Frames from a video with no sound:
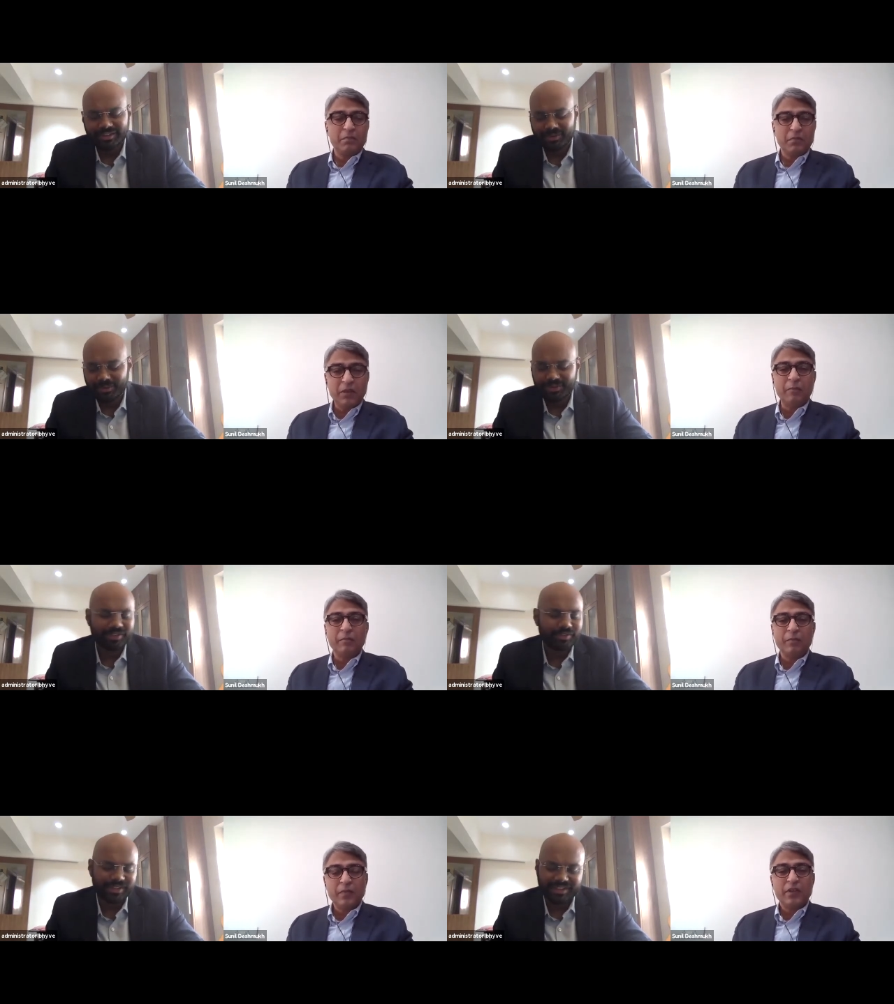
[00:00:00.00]
Speaker 1: So,
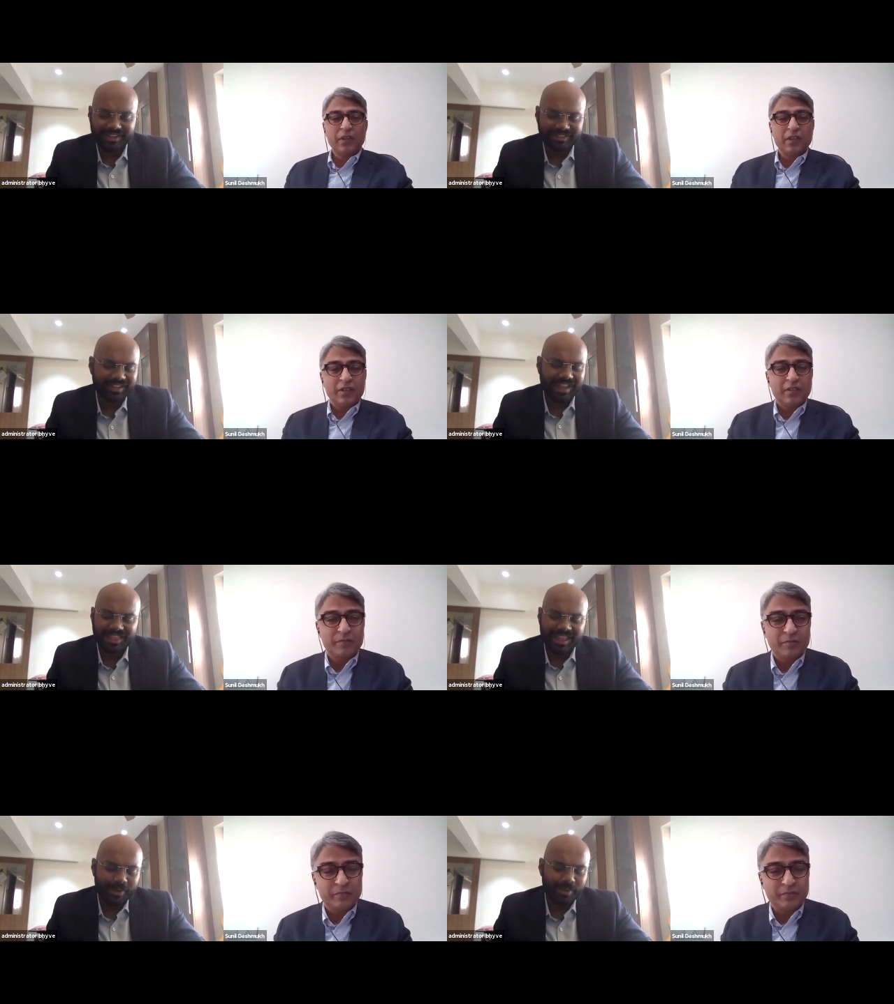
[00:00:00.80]
so fantastic.
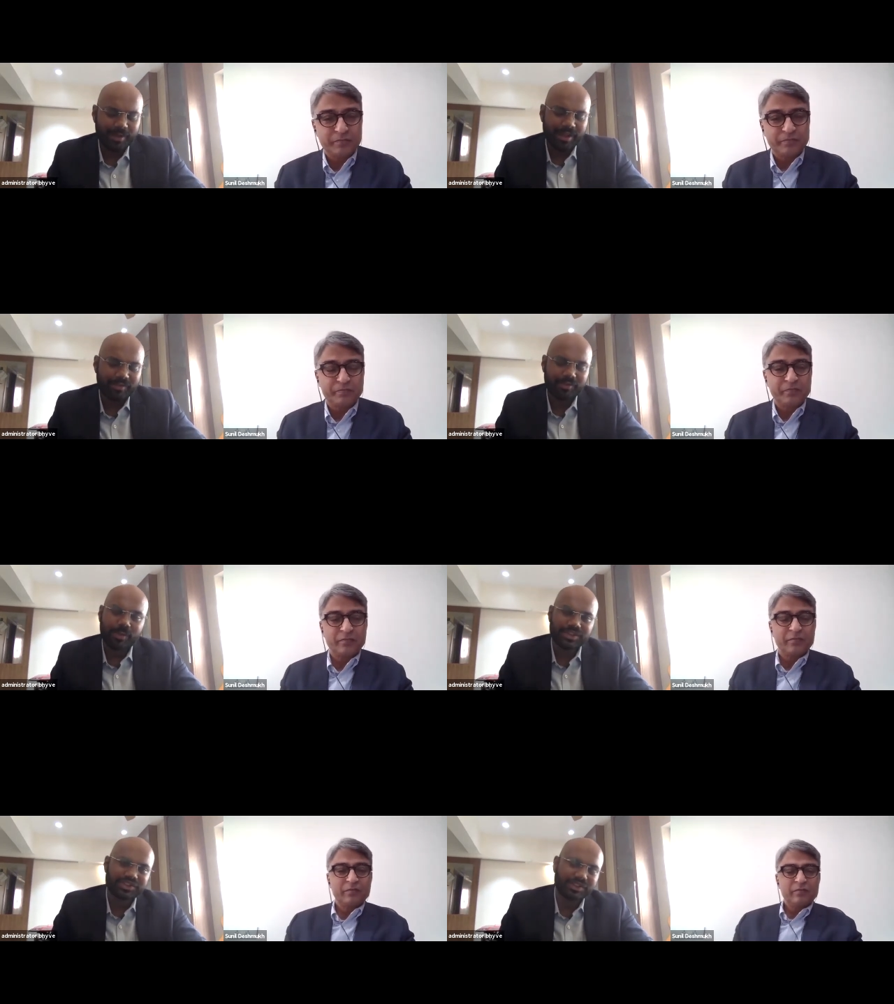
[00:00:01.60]
And now I have a
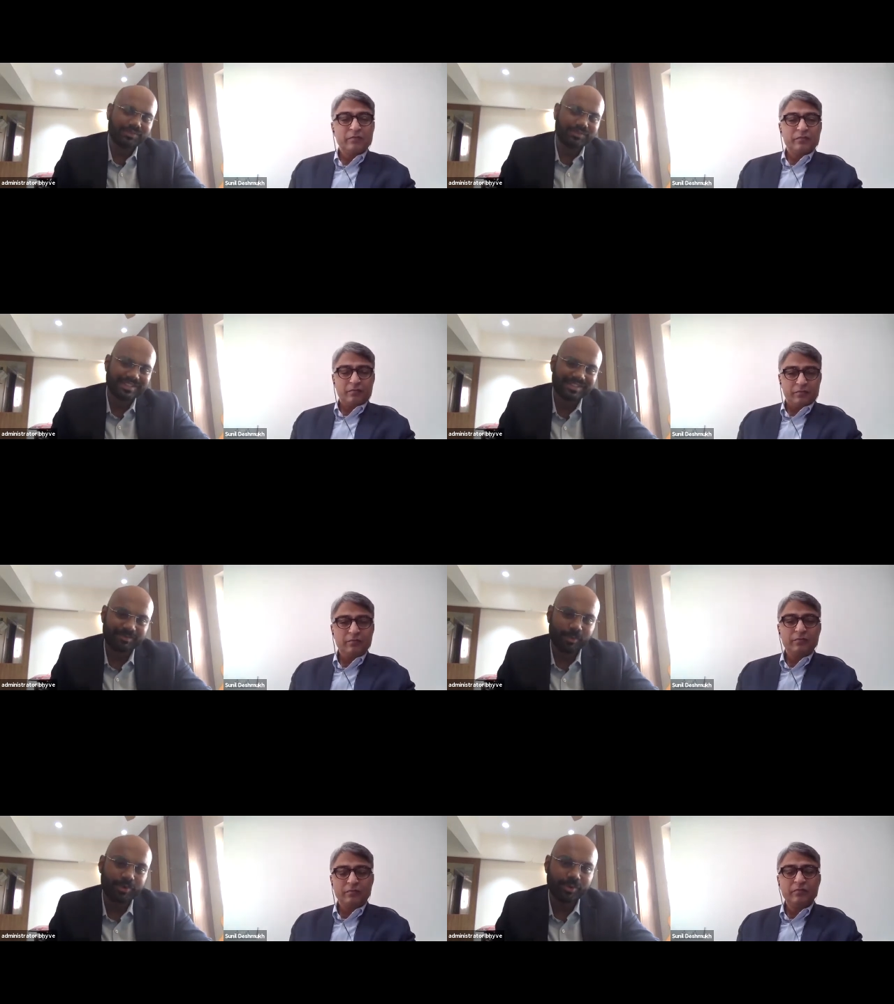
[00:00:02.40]
question which
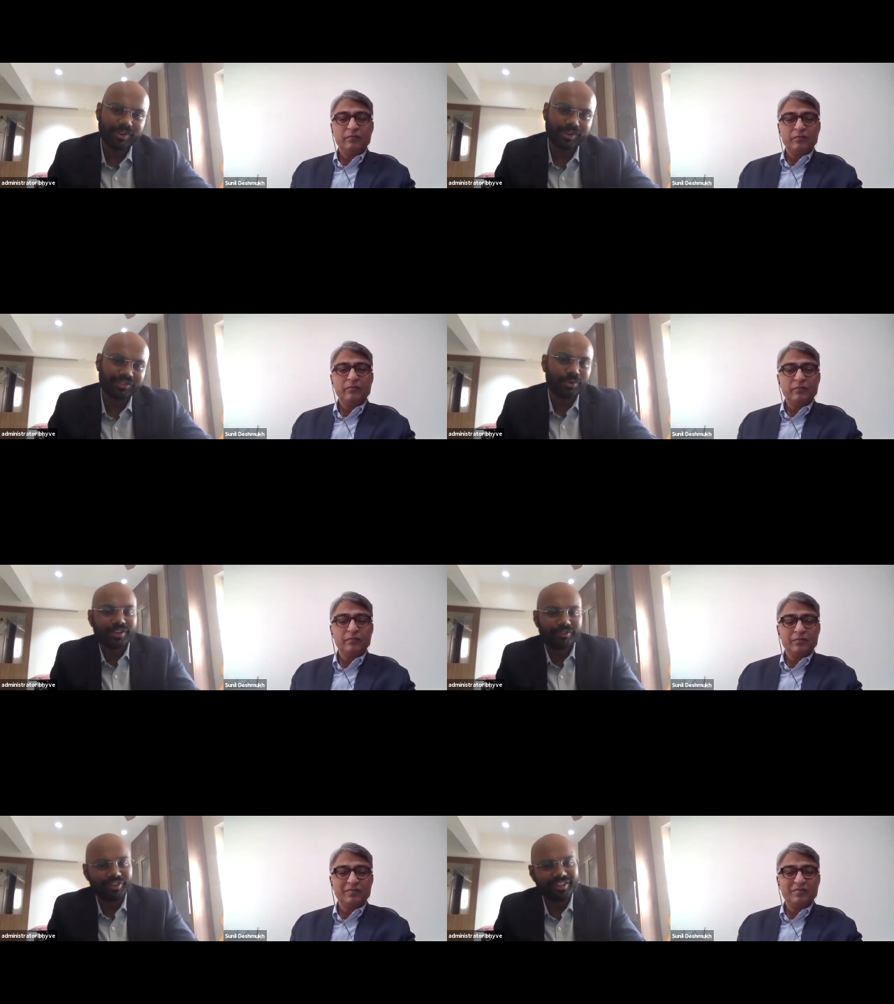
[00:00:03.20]
is more towards
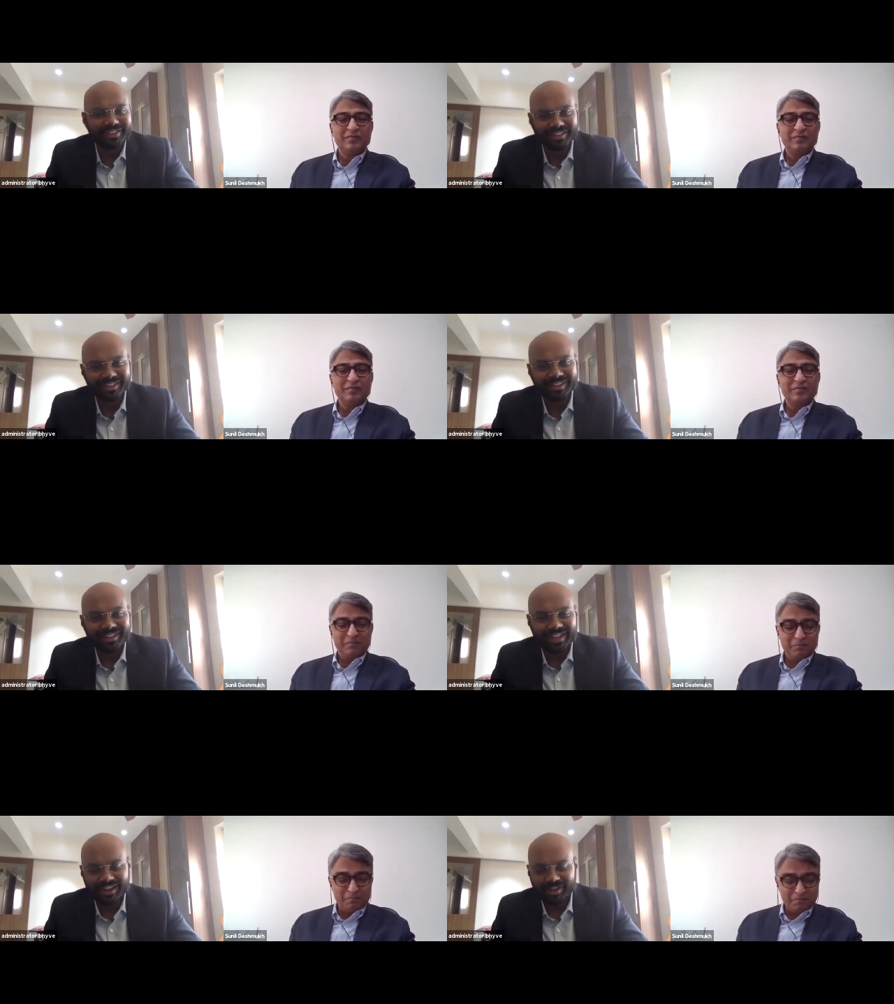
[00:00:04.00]
role reversal.
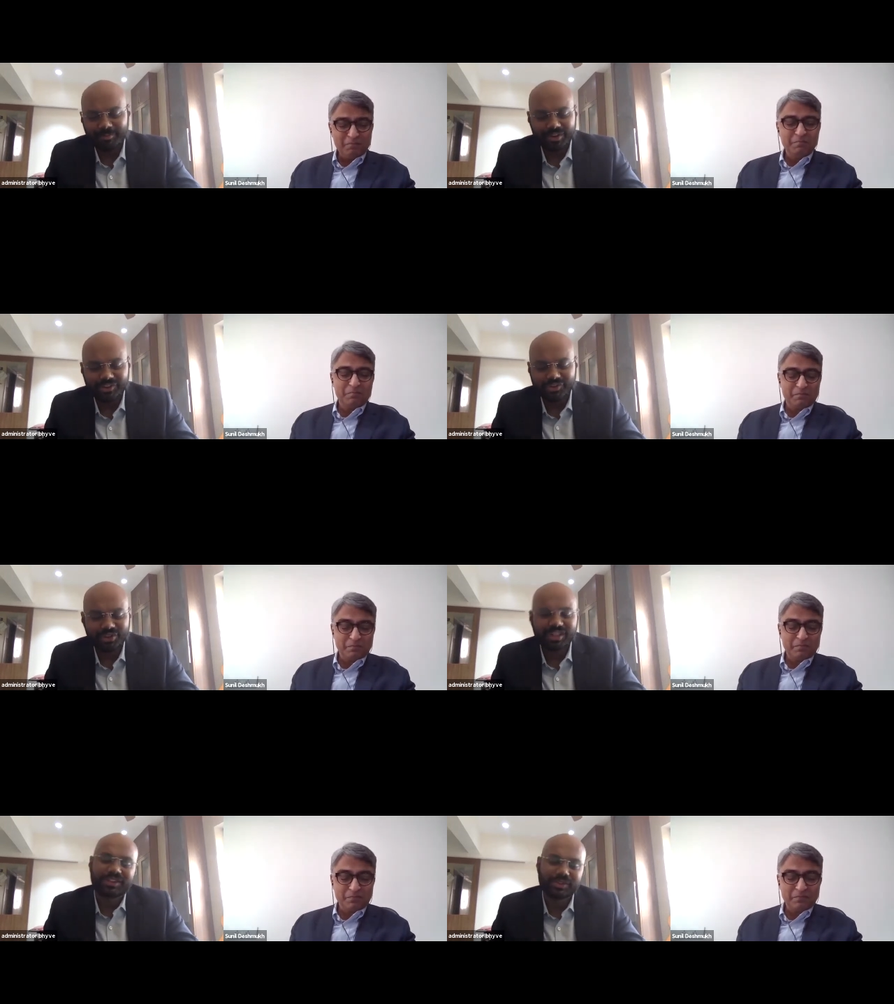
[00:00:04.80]
And mm-hmm. I'm pretty
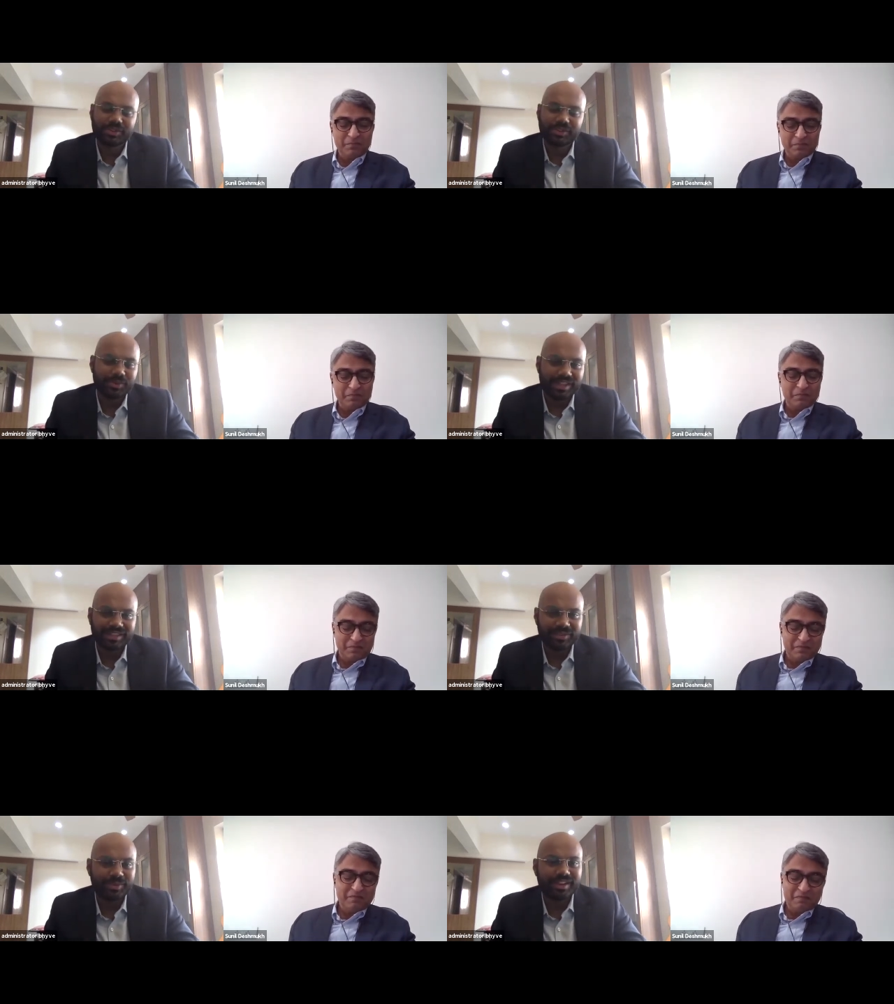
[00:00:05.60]
sure that you know you
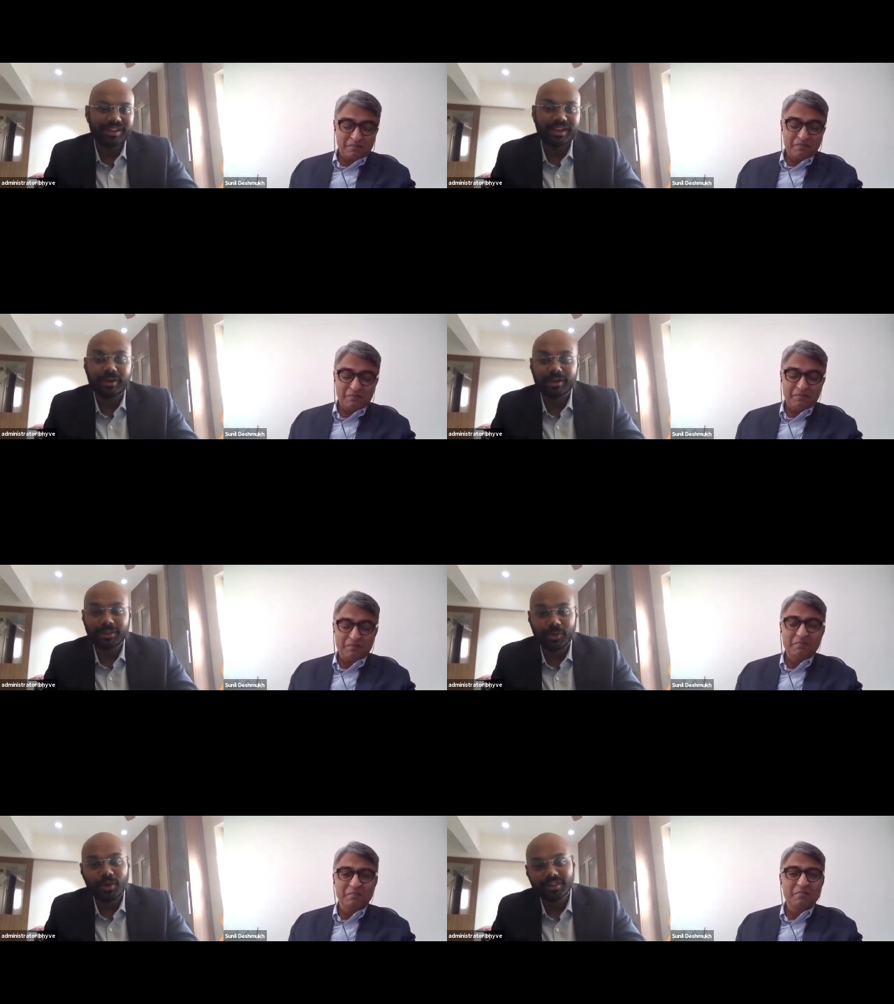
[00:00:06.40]
can you can take out a
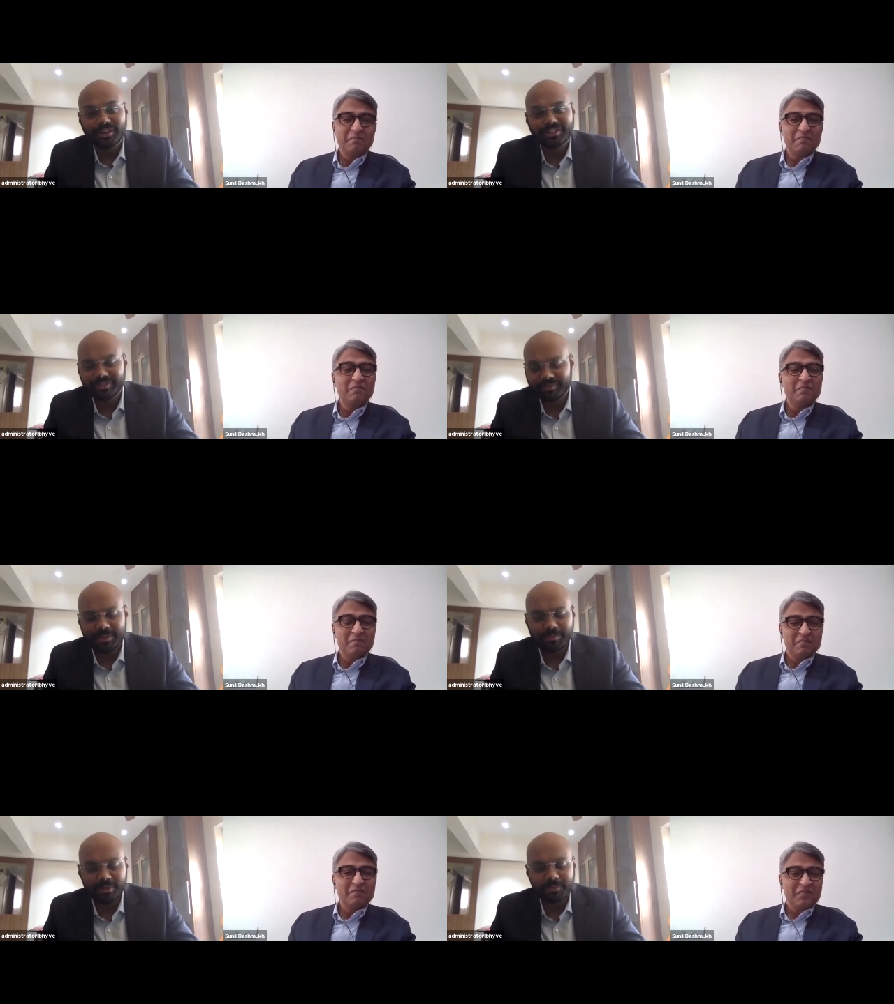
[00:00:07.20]
long list of people